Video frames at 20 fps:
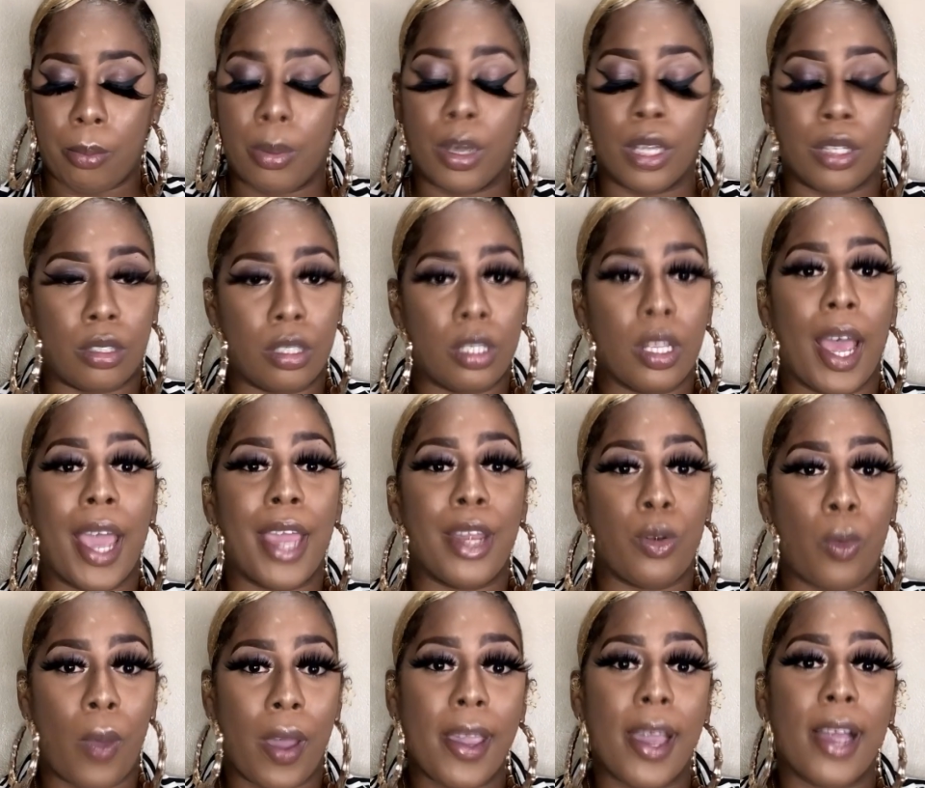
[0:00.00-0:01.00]
but I
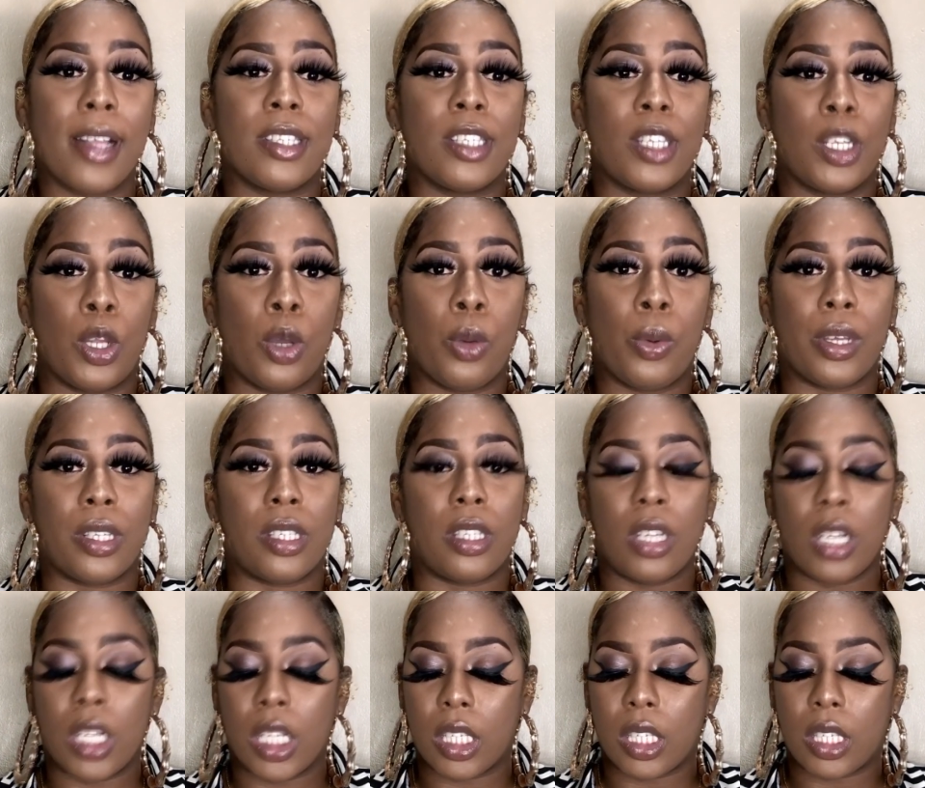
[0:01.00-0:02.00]
know I answered the
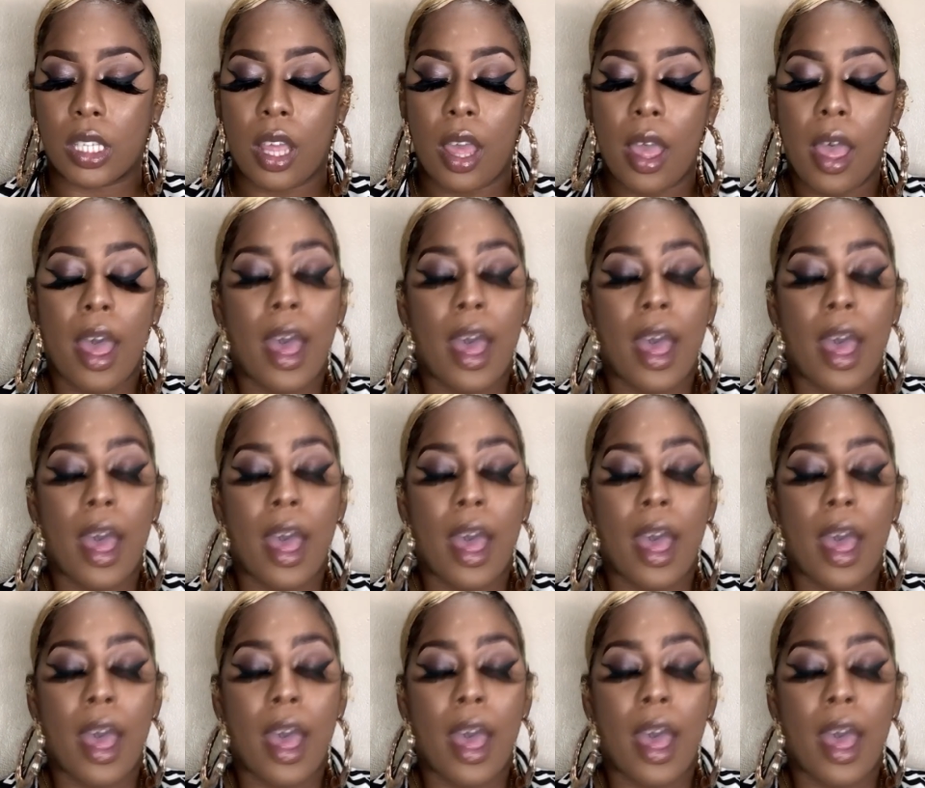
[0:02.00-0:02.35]
questions.